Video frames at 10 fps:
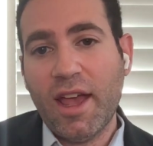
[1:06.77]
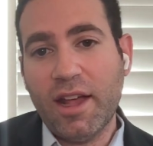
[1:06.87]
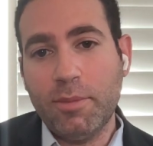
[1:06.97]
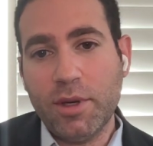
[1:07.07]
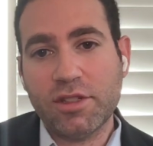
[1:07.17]

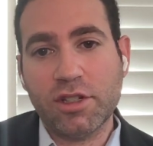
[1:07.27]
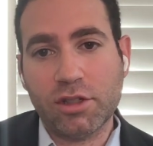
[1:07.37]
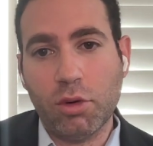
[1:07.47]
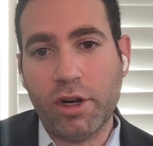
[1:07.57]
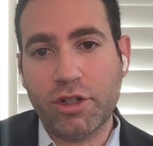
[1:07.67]
And a
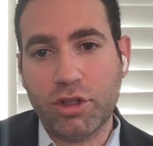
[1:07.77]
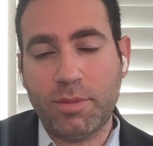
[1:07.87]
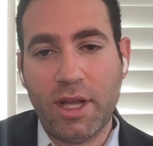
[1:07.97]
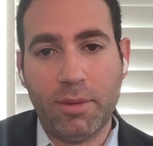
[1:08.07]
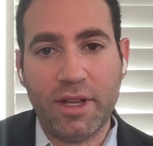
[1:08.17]
business lawyer
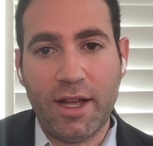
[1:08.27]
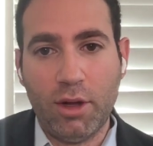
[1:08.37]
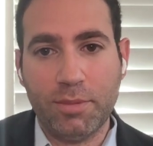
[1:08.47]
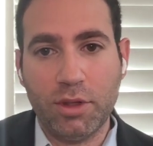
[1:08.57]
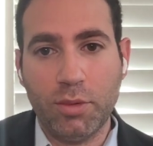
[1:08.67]
should be able to
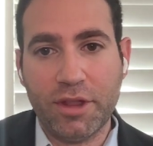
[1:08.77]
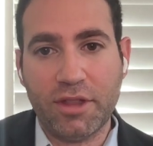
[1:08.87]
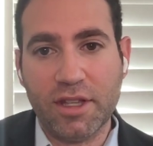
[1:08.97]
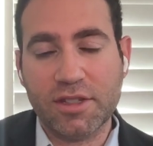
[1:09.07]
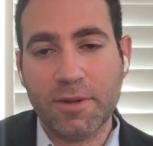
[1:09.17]
help you
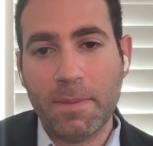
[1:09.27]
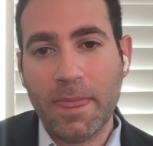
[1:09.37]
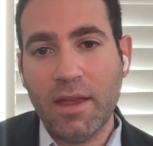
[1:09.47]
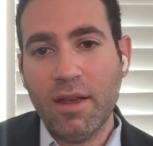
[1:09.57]
with this.